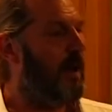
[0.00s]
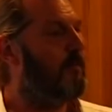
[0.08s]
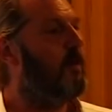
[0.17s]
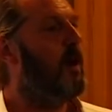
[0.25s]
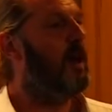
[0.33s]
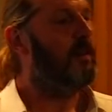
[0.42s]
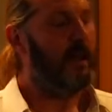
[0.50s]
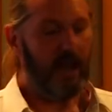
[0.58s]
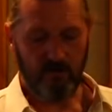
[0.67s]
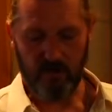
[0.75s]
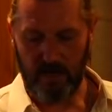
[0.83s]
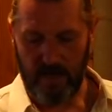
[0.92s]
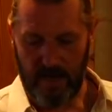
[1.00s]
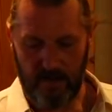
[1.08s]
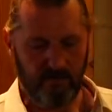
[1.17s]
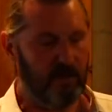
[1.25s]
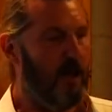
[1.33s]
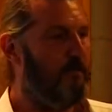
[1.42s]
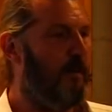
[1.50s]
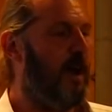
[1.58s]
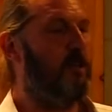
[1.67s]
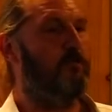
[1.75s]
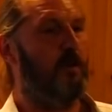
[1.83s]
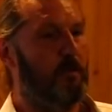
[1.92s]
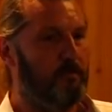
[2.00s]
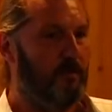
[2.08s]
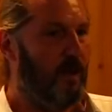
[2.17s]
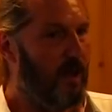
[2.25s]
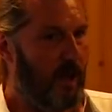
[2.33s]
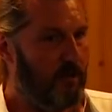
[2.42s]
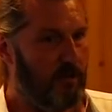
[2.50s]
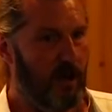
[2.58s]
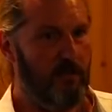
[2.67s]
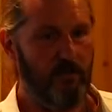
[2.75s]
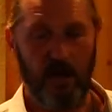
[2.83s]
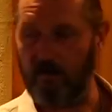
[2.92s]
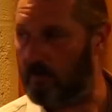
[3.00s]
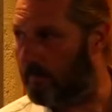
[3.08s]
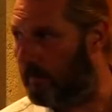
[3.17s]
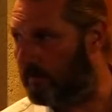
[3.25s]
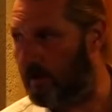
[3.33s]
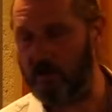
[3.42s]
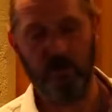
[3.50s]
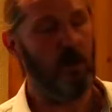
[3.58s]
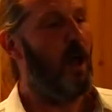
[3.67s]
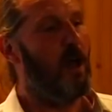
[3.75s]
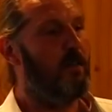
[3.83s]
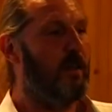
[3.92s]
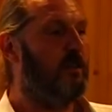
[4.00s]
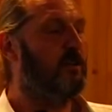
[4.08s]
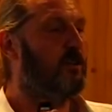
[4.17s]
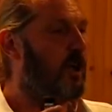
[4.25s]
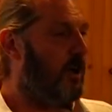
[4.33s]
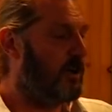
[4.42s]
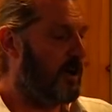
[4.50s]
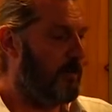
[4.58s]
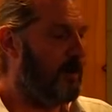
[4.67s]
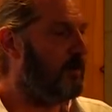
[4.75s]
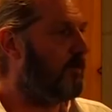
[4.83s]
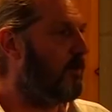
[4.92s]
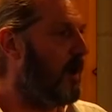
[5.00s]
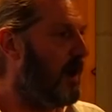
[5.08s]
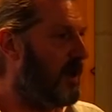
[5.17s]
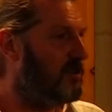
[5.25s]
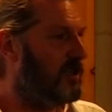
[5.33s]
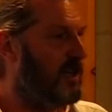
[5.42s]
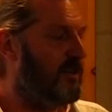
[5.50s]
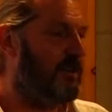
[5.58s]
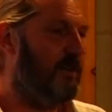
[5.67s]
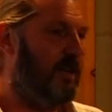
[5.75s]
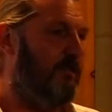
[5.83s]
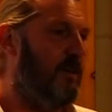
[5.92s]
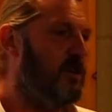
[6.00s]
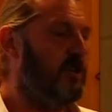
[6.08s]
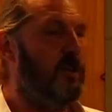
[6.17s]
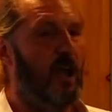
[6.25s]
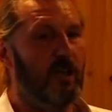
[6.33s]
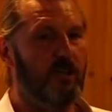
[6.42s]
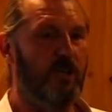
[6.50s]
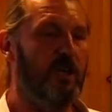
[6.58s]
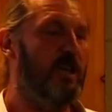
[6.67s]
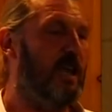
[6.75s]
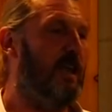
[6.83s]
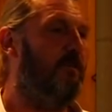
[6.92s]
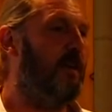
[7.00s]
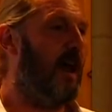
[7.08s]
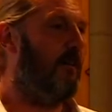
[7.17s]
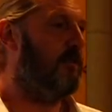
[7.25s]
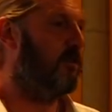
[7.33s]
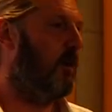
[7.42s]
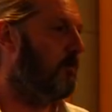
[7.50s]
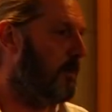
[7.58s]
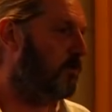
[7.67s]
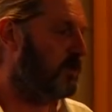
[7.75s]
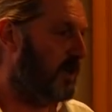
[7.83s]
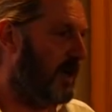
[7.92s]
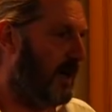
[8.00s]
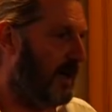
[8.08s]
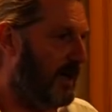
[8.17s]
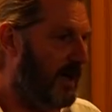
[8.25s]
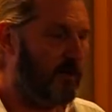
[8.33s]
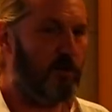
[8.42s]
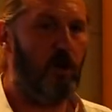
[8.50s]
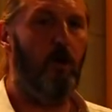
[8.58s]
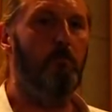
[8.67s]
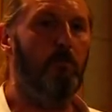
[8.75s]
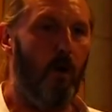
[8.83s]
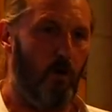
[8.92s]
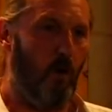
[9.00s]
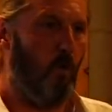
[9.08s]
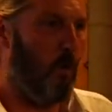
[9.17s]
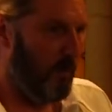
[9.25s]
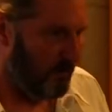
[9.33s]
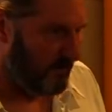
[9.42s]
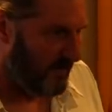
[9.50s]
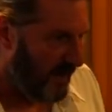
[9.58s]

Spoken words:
level, the engineer is an advisory, is an advisory position. The Commander Royal Engineers of a division didn't even have his own motor car. He had to go and borrow one,